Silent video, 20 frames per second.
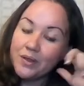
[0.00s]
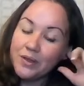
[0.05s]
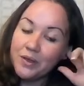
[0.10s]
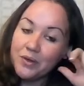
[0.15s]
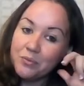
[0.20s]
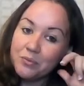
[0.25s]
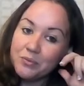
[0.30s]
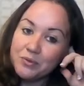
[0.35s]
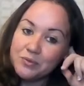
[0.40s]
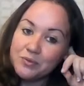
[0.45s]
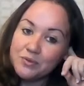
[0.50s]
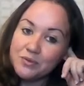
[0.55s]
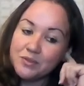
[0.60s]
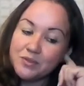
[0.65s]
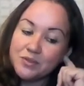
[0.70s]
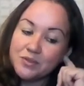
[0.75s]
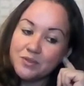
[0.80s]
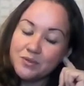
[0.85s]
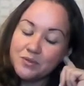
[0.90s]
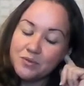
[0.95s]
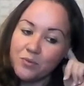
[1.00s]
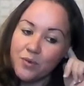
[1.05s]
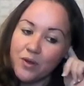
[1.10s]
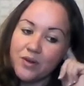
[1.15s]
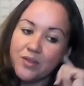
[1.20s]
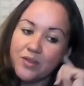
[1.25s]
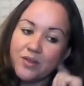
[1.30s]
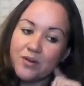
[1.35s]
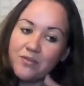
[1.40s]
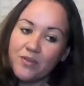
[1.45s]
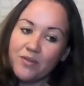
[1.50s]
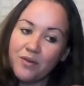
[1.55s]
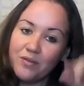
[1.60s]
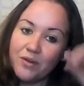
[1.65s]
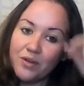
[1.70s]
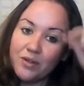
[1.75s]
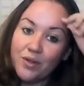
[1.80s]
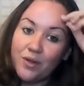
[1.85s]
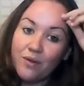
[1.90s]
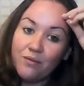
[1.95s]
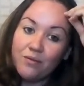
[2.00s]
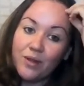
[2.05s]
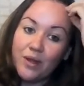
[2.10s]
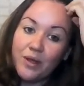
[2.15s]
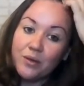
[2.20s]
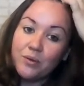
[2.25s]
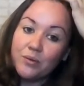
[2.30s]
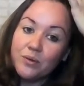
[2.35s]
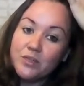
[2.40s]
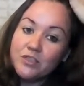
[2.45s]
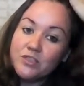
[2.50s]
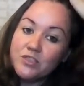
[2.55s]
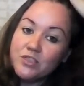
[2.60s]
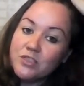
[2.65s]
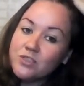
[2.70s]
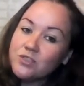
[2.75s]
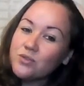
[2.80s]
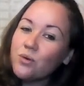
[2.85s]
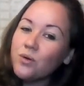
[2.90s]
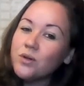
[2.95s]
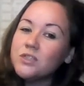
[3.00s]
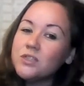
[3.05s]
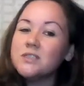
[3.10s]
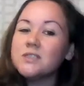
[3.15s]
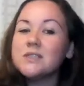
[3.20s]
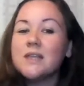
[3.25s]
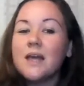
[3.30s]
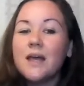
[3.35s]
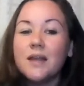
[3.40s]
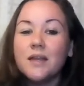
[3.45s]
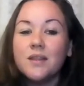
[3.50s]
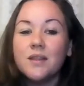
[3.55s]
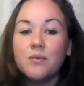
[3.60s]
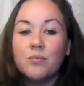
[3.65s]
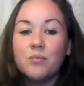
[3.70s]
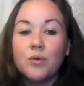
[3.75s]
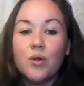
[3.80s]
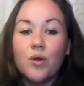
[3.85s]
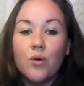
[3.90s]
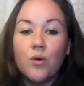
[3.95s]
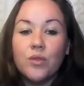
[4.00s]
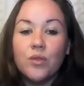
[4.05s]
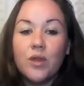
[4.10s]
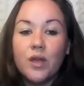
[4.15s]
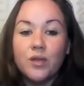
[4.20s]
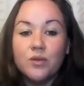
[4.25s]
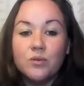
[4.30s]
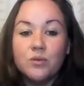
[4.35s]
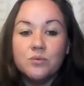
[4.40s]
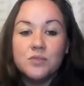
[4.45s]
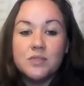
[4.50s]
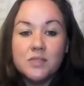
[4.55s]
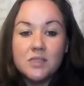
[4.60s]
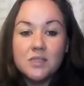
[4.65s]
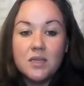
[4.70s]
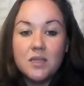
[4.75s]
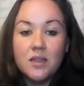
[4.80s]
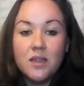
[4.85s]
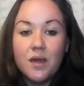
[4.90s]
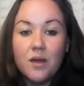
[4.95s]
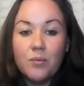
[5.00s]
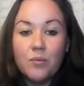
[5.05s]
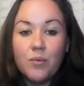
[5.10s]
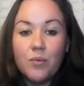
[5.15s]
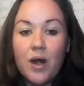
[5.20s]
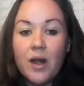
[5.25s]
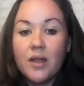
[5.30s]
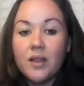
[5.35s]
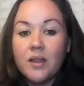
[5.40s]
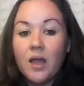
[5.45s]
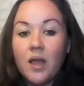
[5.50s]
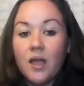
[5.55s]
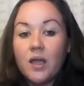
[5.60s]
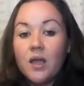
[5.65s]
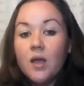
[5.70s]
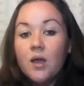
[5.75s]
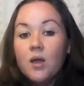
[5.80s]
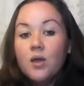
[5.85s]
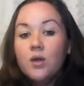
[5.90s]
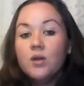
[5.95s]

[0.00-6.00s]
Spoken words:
Leo moon's one of their favorite love languages, or just letting them know that you see them, right? Like